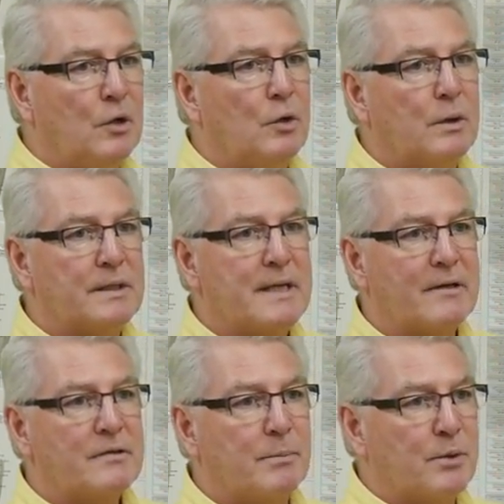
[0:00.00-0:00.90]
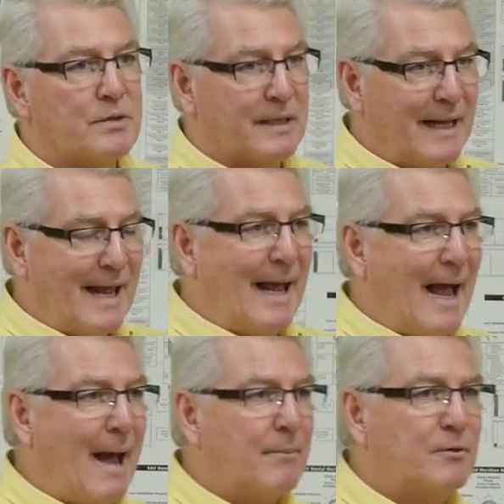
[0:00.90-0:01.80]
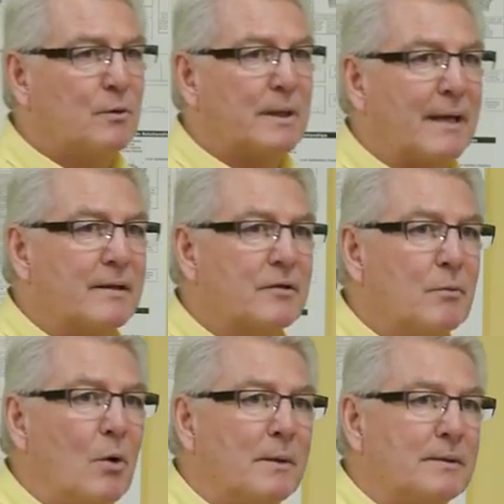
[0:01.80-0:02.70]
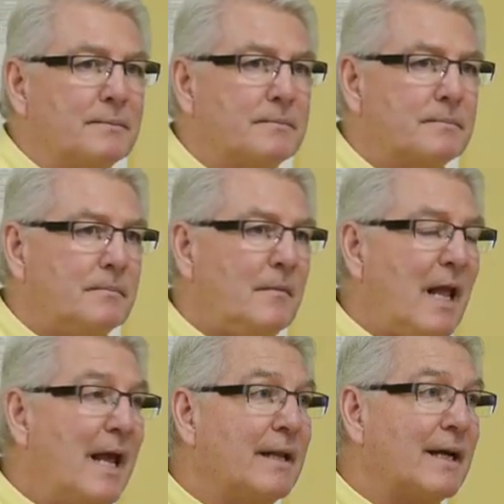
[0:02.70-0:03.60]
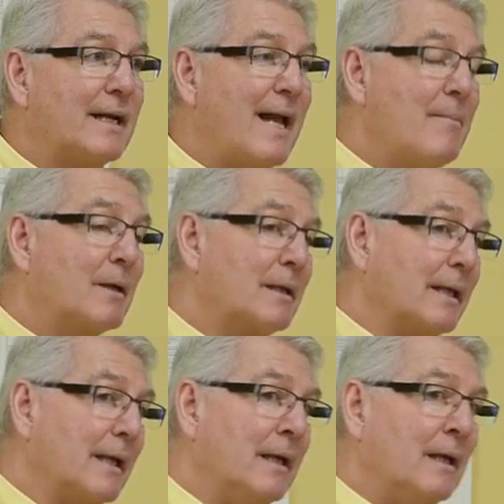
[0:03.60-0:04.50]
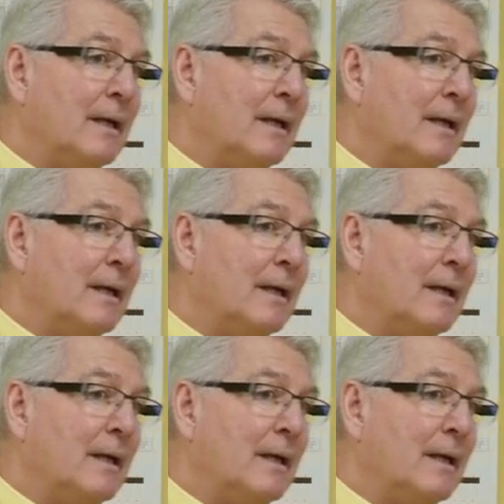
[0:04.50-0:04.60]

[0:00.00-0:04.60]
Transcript: You can test a person absolutely at this moment and dynamically,